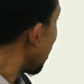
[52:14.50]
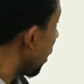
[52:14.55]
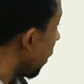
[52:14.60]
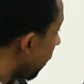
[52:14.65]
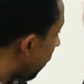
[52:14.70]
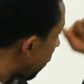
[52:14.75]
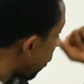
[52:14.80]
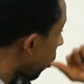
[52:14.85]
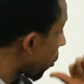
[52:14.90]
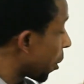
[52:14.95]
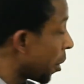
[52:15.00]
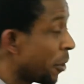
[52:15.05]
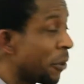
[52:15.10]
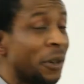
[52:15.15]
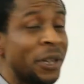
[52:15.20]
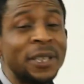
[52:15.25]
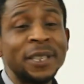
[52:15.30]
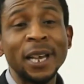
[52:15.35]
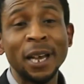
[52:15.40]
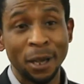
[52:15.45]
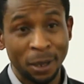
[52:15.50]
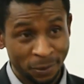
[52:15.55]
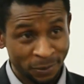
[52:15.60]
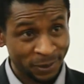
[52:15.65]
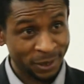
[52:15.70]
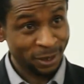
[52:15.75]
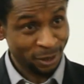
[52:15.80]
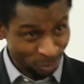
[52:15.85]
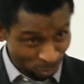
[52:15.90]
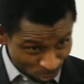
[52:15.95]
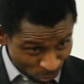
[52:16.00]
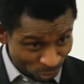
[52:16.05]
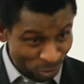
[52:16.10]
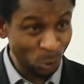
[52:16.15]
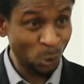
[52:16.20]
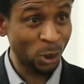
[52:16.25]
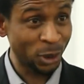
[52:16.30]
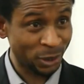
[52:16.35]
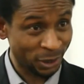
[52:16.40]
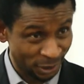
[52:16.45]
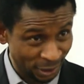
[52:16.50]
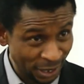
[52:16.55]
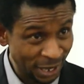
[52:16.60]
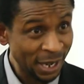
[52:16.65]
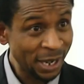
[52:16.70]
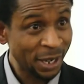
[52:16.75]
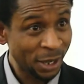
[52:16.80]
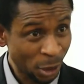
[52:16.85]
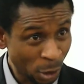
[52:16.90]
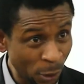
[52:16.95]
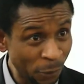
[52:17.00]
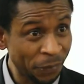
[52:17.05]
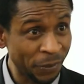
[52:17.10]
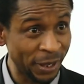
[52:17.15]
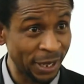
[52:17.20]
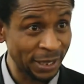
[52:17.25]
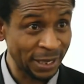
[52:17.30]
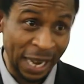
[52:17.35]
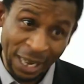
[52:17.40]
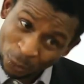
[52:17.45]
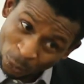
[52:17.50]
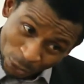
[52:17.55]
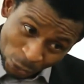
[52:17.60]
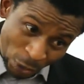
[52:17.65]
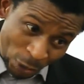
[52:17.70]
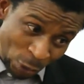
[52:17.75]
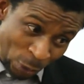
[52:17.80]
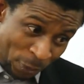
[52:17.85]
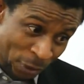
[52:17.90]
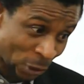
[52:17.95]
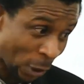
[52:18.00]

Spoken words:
in foreign reserves. So he was confident and he was going to be